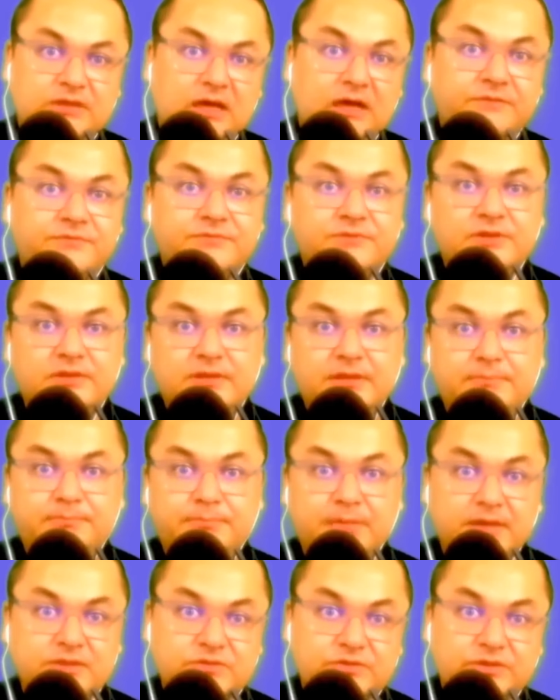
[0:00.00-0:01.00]
After they
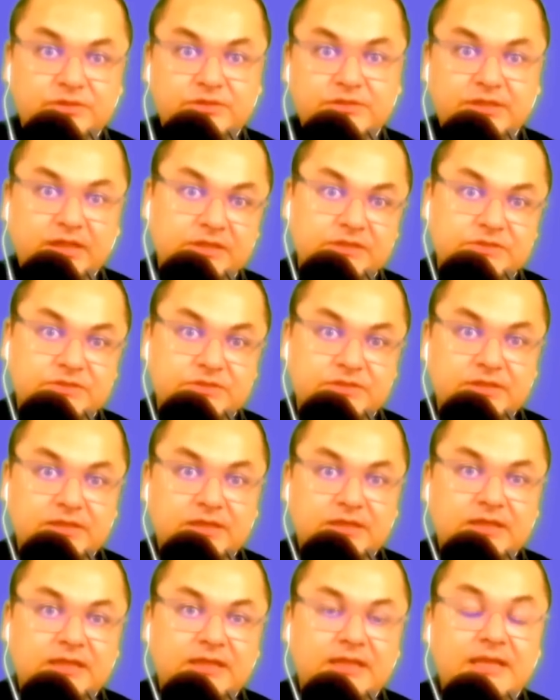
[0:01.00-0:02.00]
pass their test,
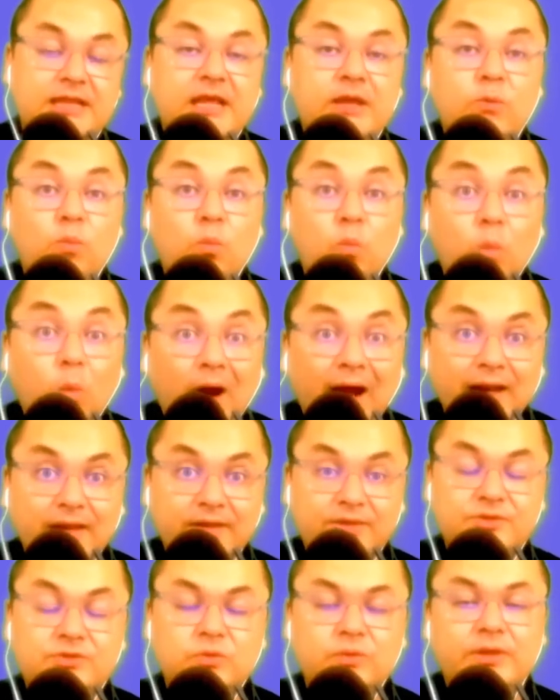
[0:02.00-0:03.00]
they
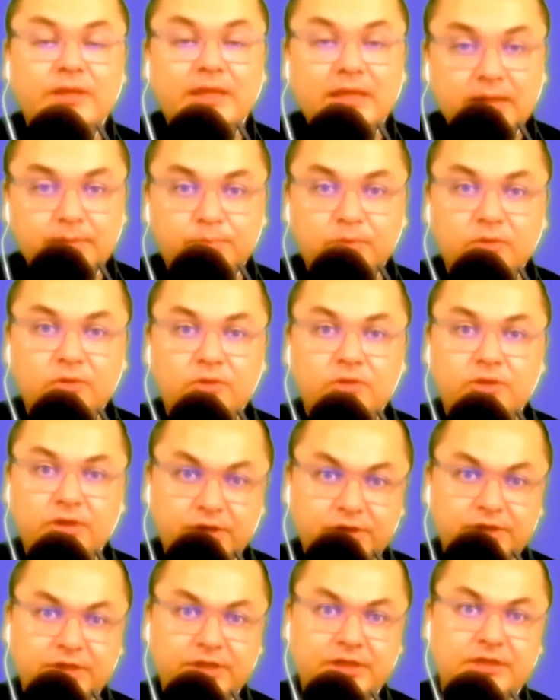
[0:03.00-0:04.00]
want to keep on
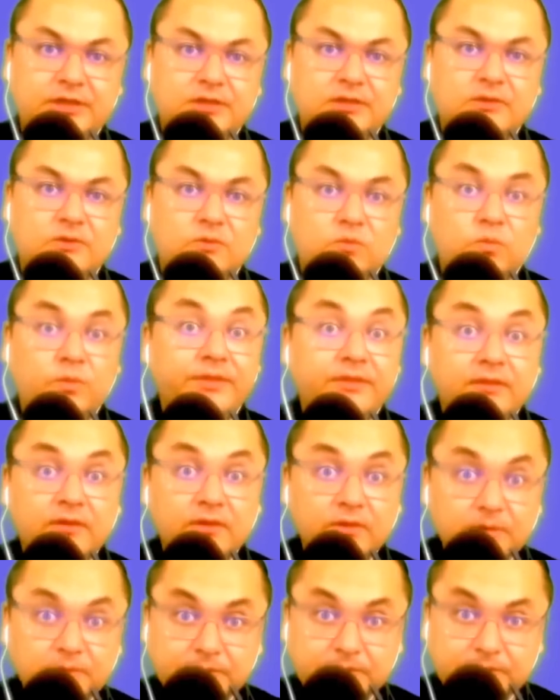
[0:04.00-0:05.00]
learning with
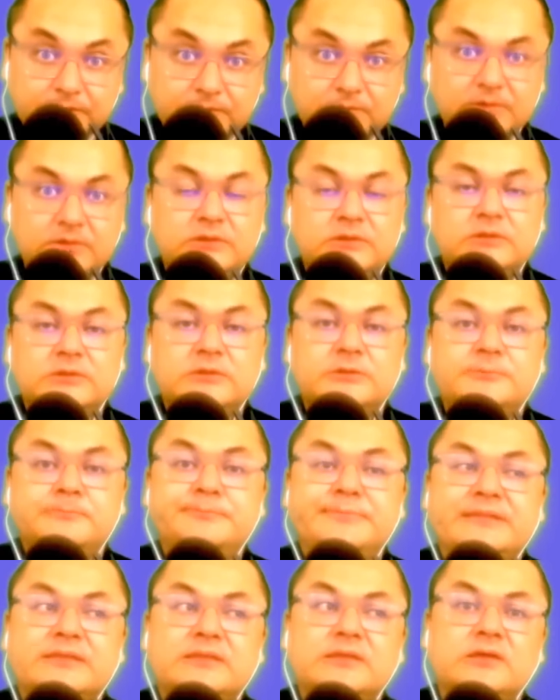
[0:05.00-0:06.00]
you
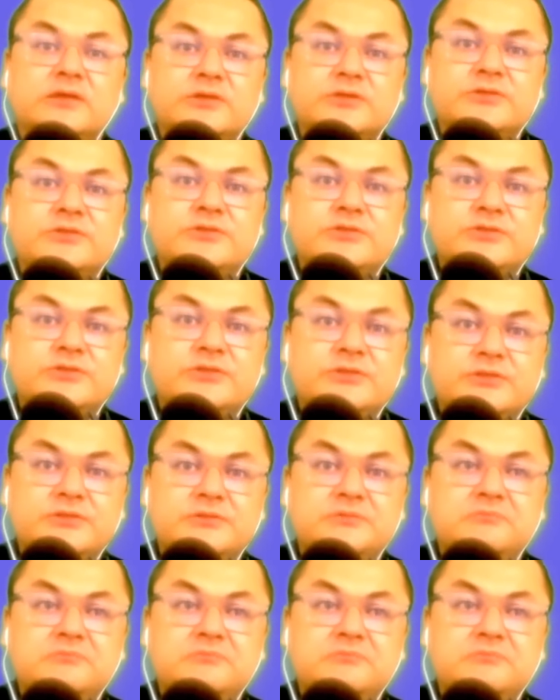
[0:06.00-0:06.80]
because